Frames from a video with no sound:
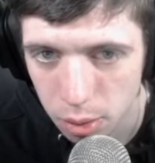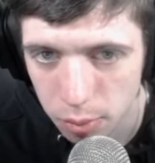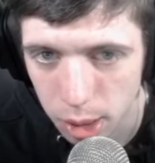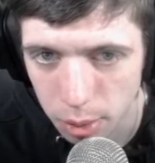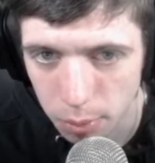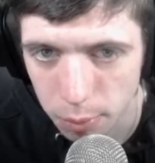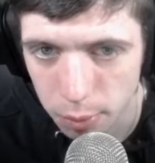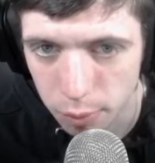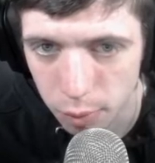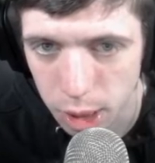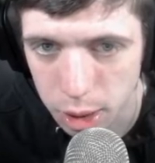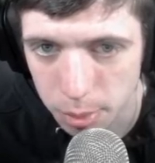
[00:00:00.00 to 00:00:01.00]
right, we've got
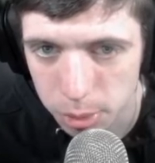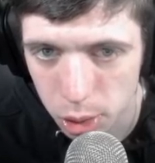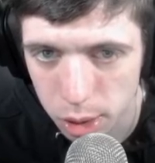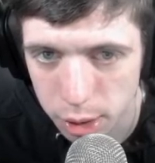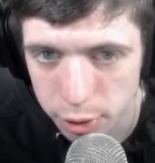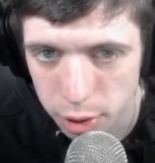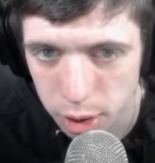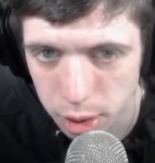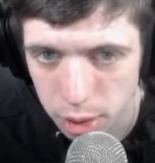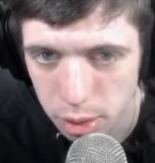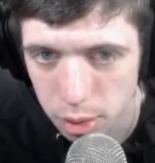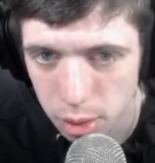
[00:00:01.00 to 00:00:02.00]
red coming onto the
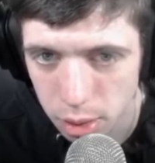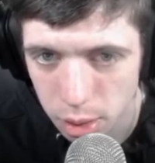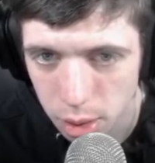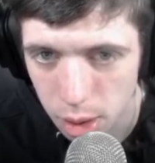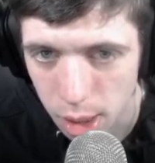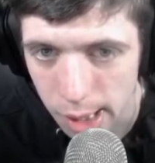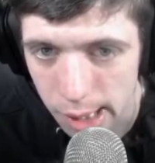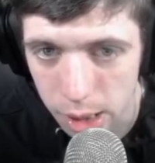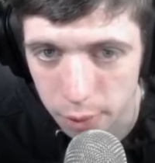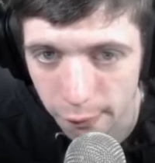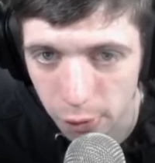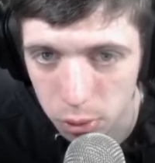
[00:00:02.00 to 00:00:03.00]
screen, and
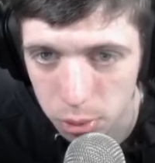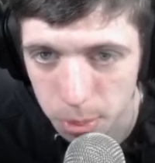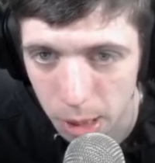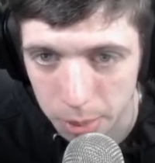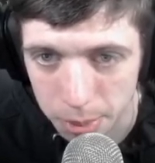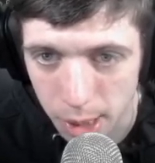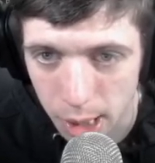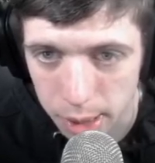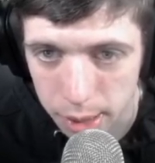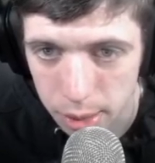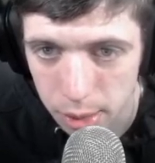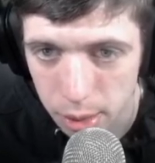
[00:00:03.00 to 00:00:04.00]
then followed by black.